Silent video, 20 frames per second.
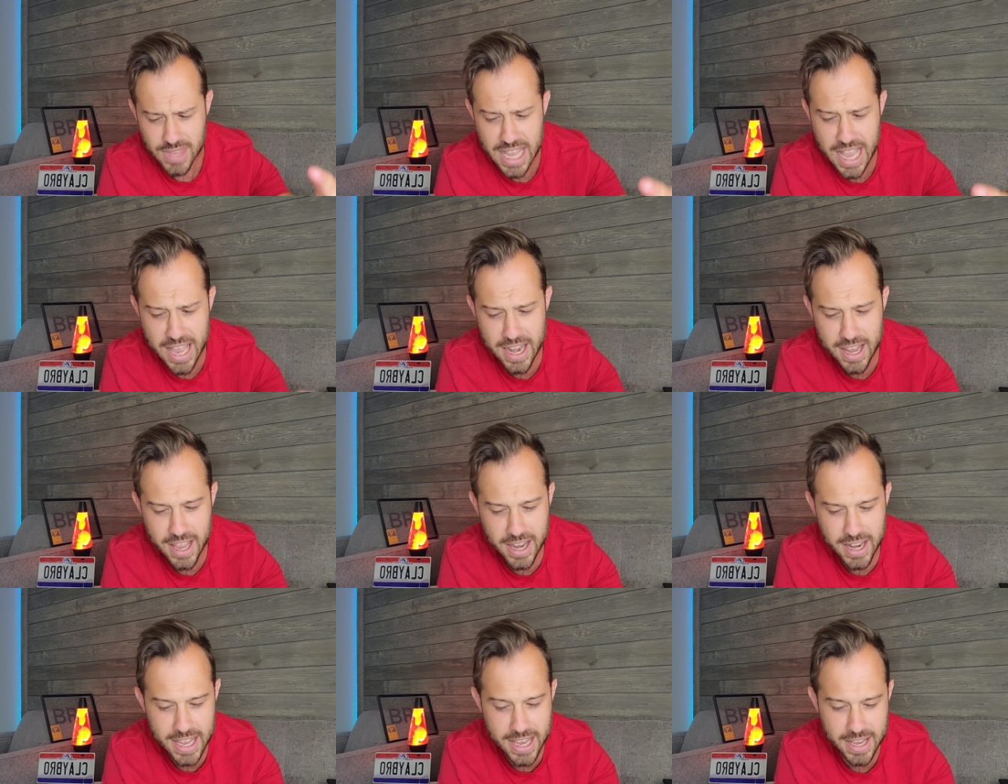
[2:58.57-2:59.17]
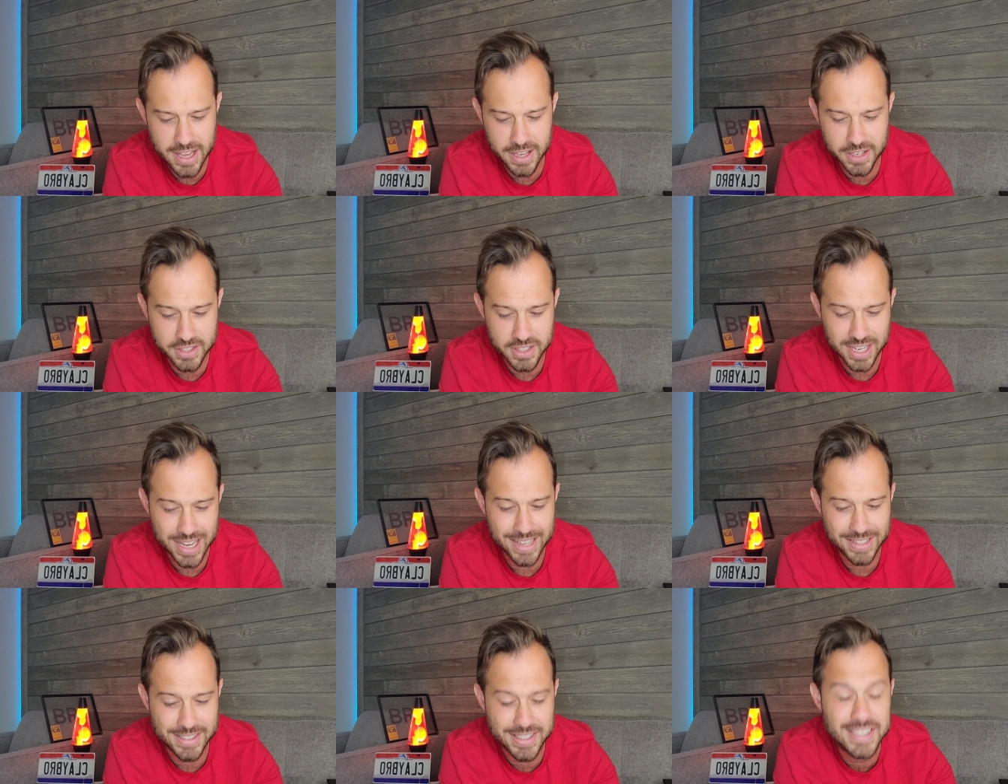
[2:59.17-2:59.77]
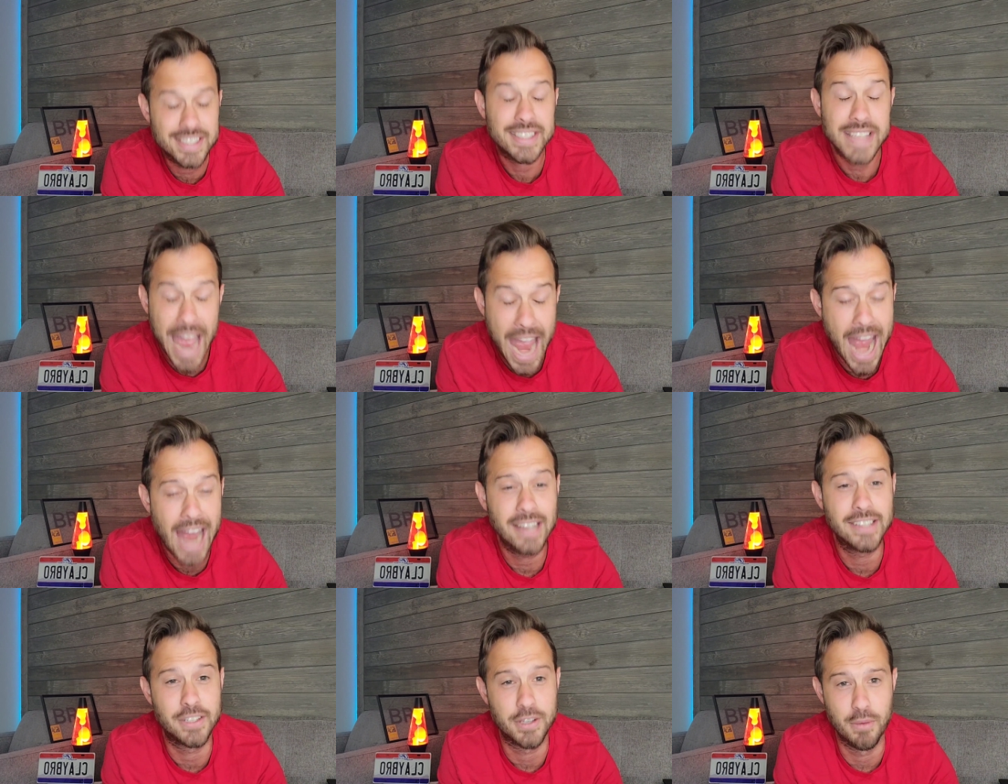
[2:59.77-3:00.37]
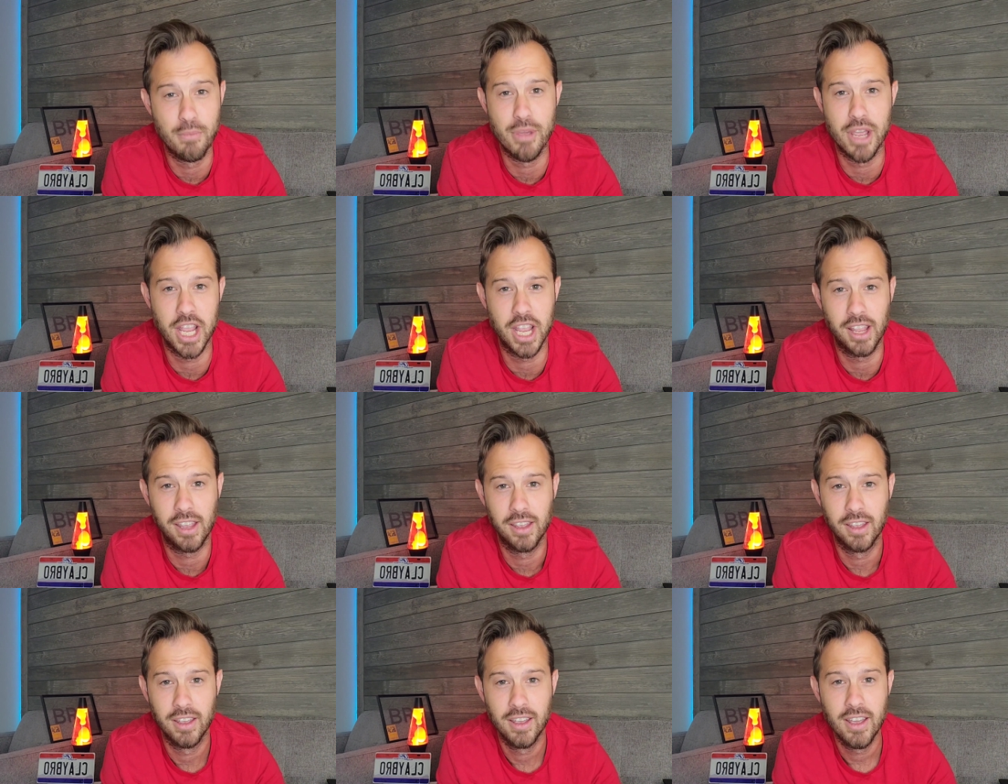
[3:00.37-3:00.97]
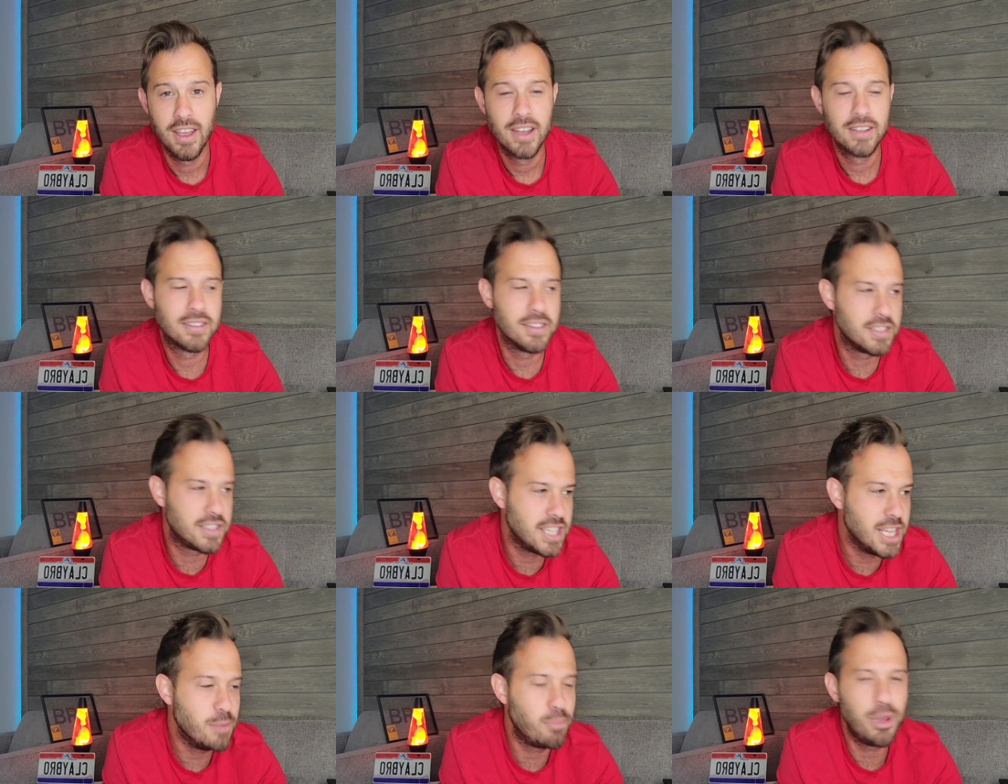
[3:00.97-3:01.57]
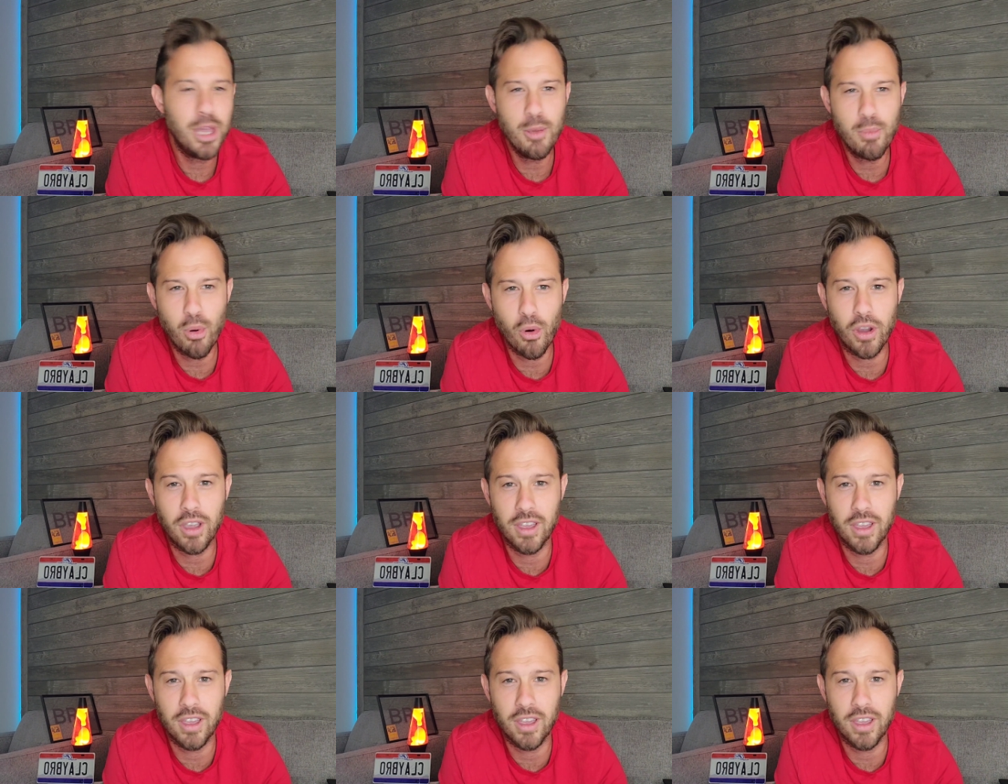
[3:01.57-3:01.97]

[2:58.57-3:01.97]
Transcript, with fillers: And it is, it's sad to me to see people